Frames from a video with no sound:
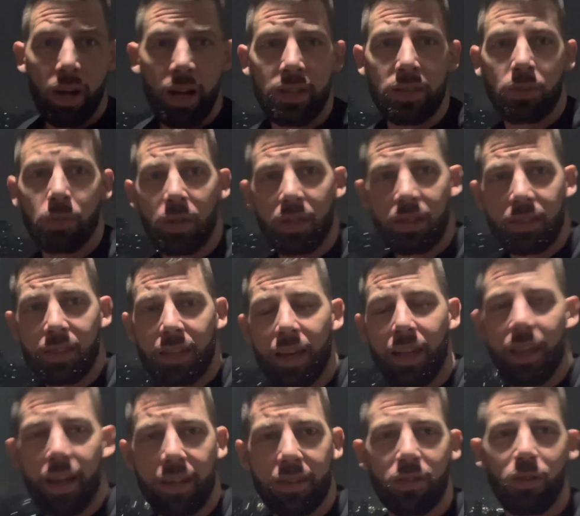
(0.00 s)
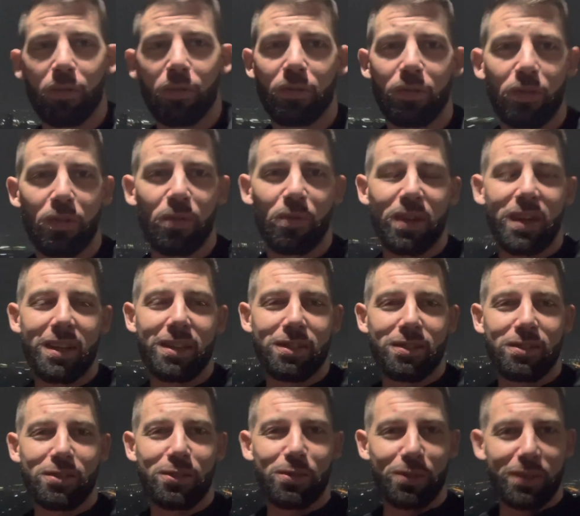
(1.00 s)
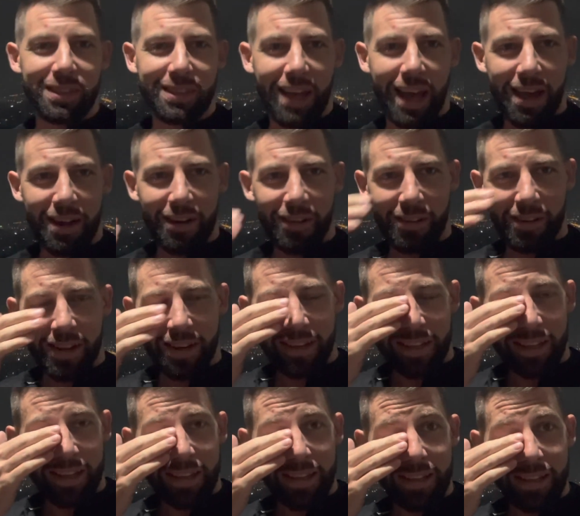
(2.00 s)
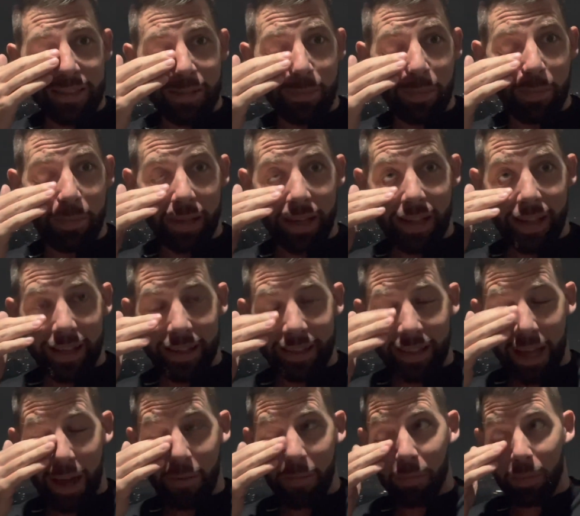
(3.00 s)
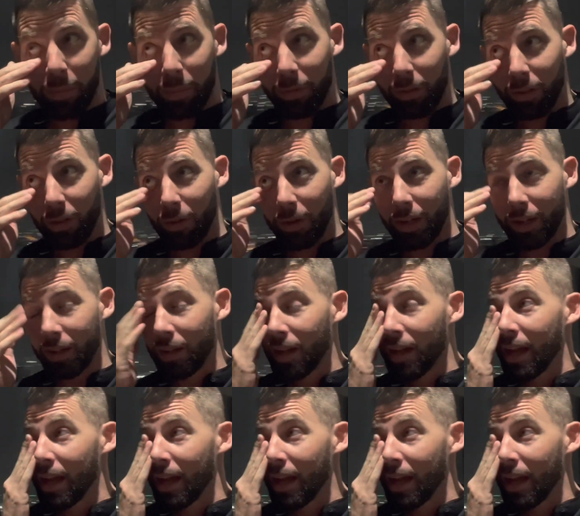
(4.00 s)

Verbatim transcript: I just want to say that. Don't, don't get suicidal or anything like this. Some people get like that when people do it.